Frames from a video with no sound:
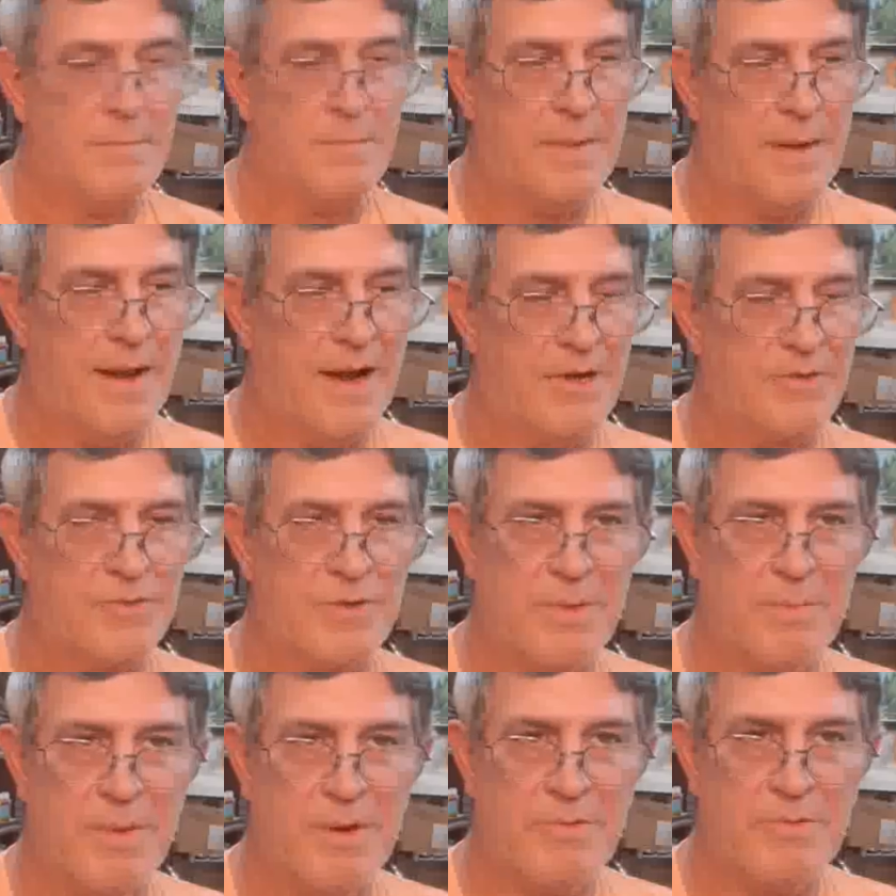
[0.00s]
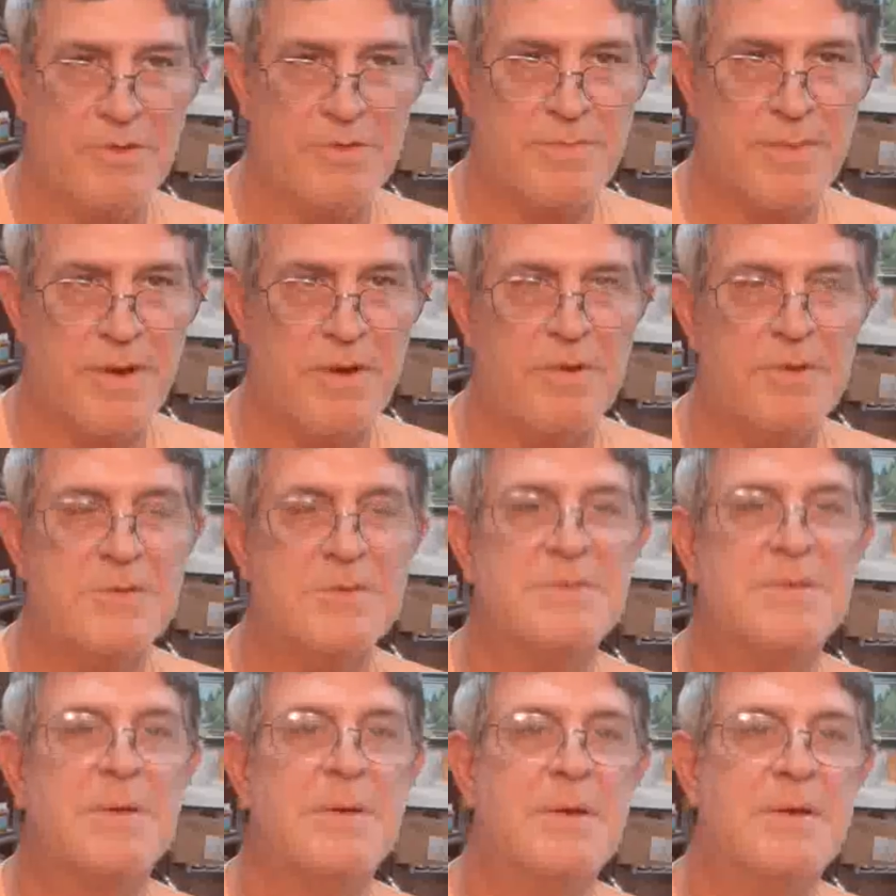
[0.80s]
Actually, mineral
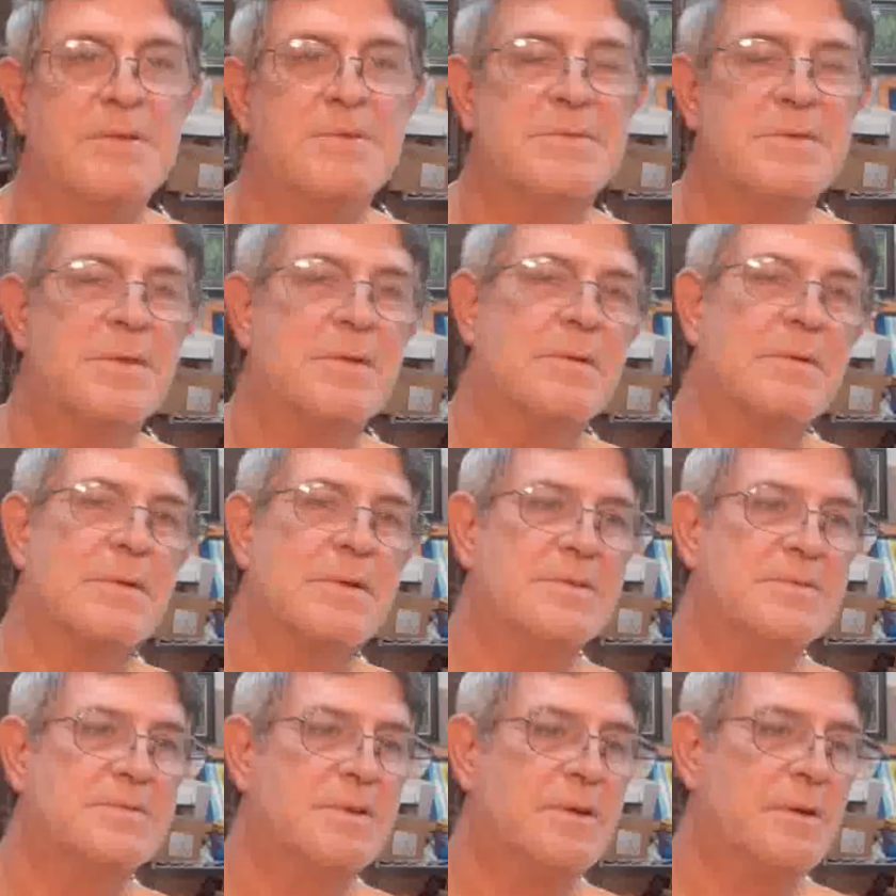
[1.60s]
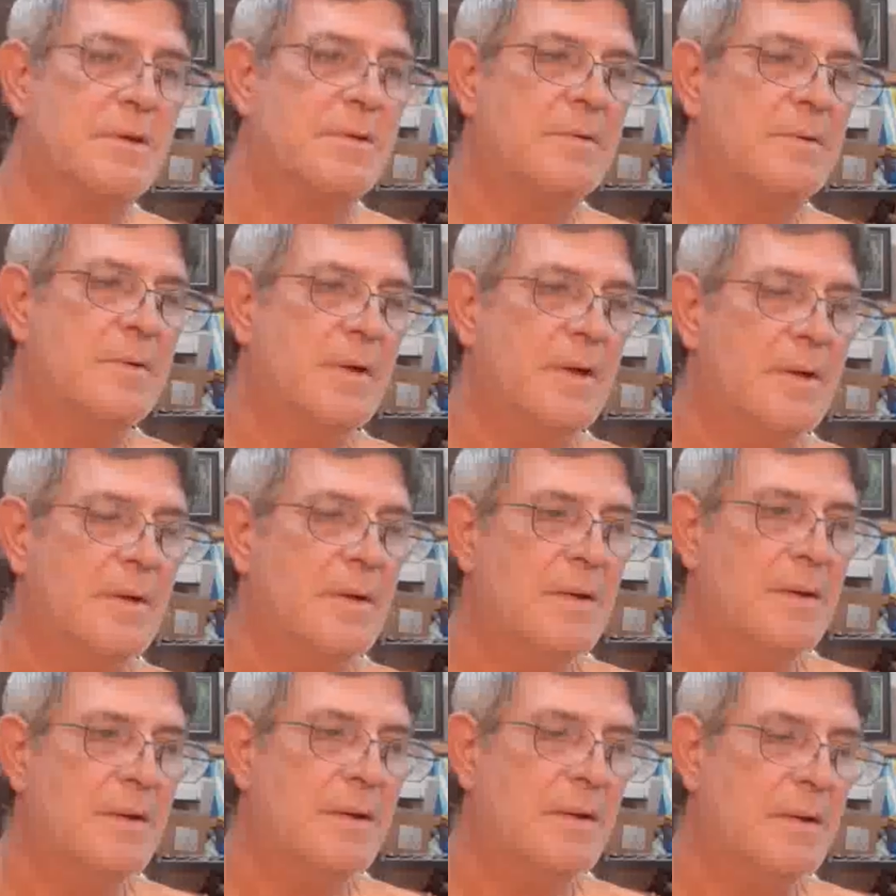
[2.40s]
spirits is still considered
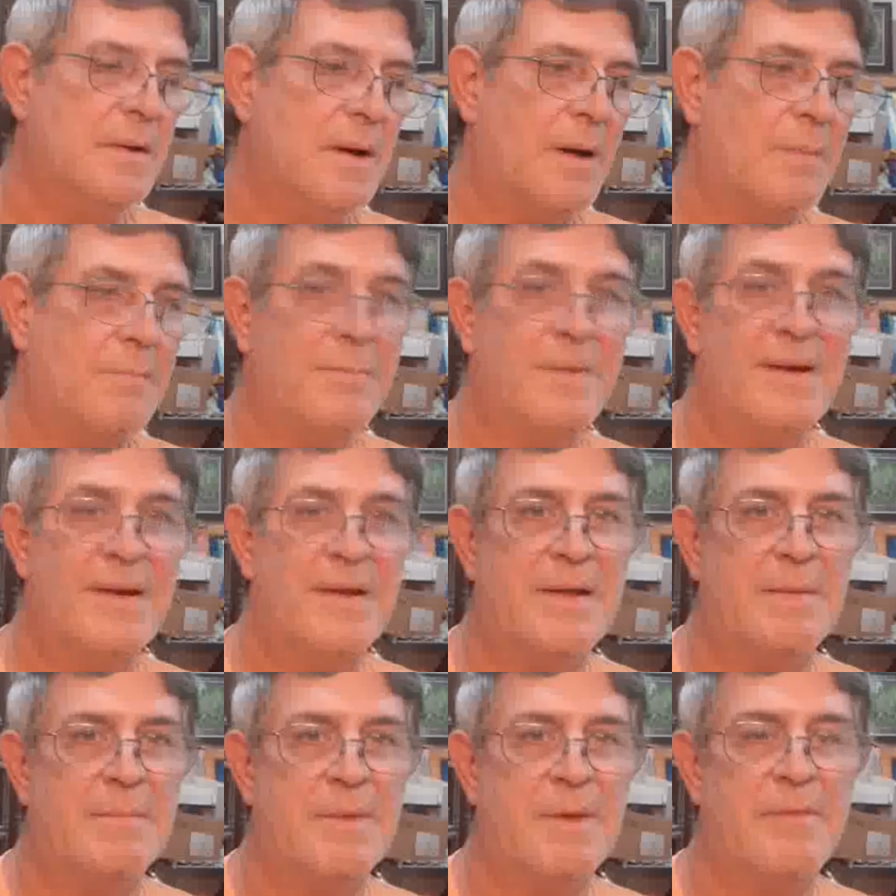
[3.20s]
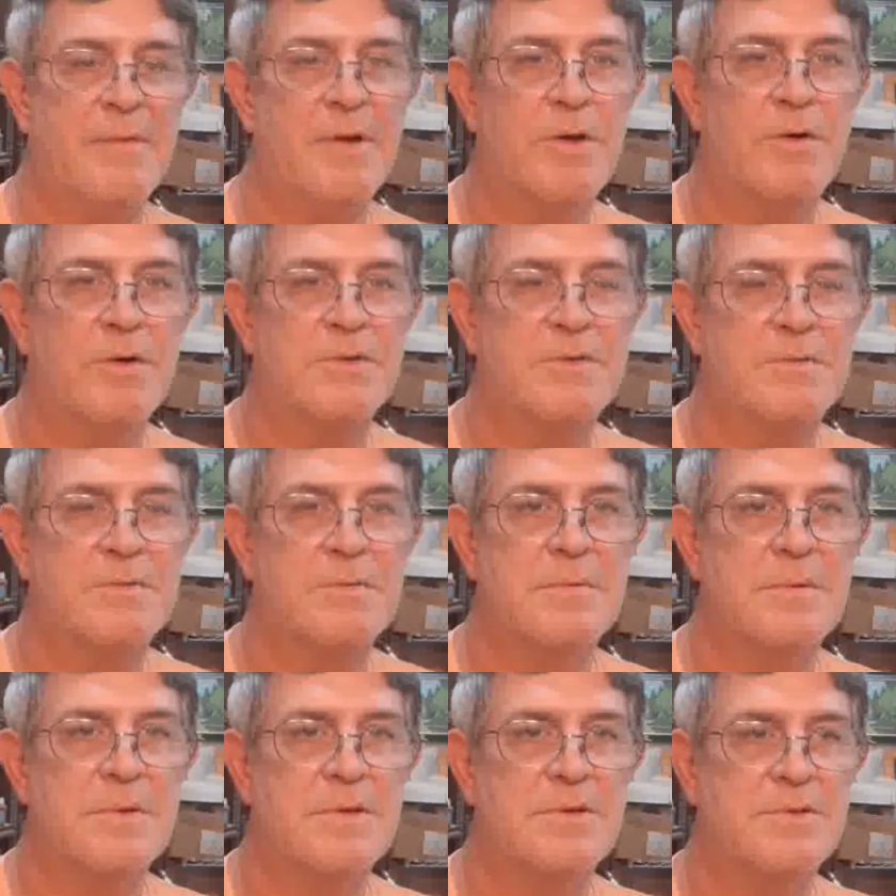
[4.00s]
a medium, even though
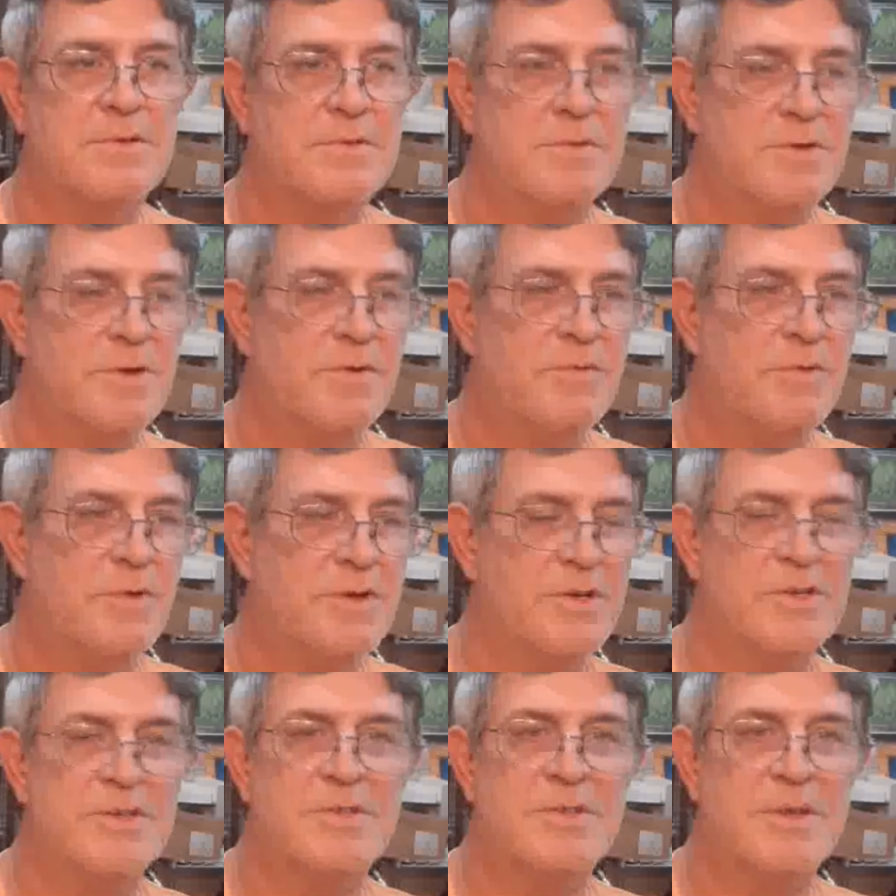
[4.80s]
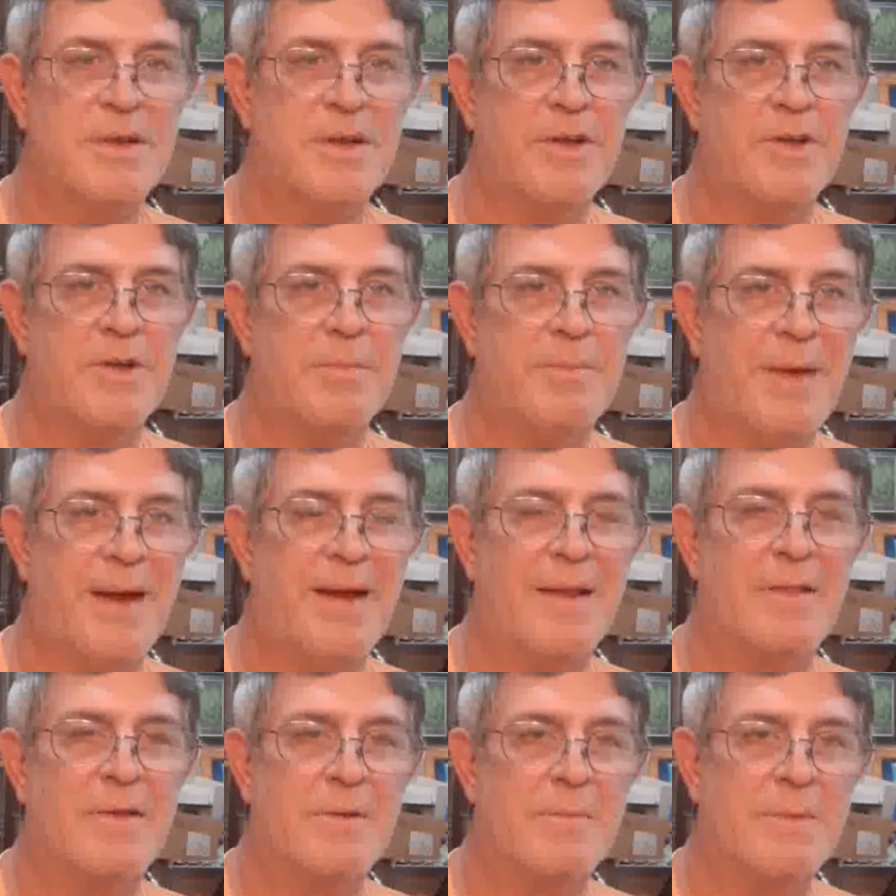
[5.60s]
you're really just thinning your
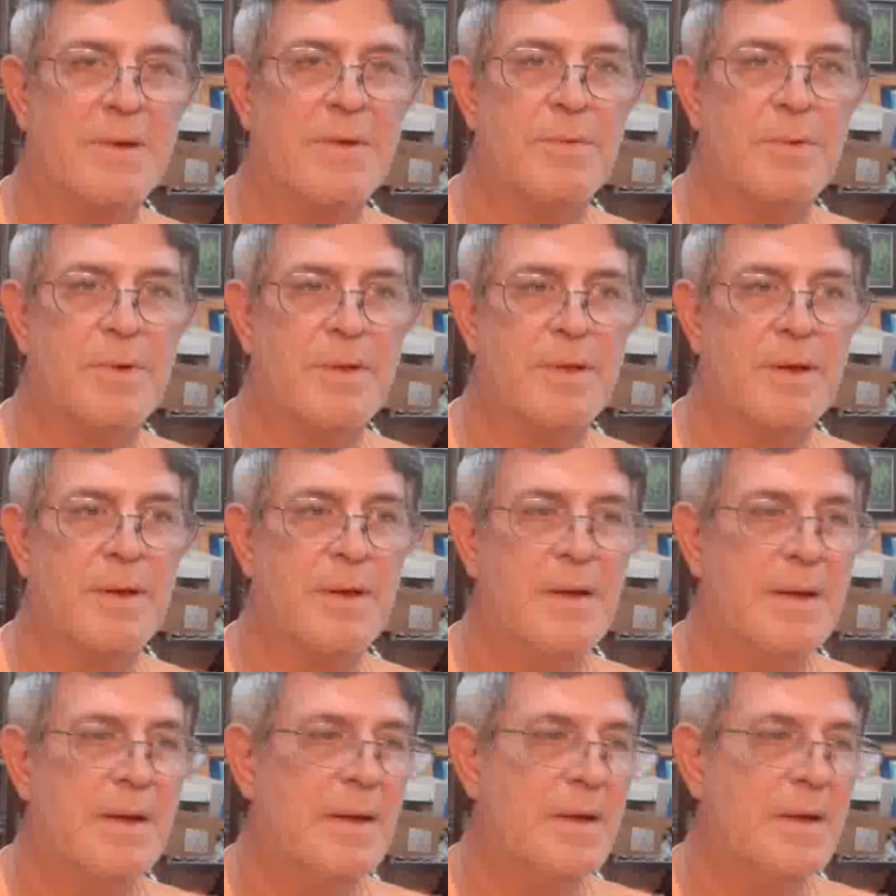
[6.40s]
paint a little bit with it.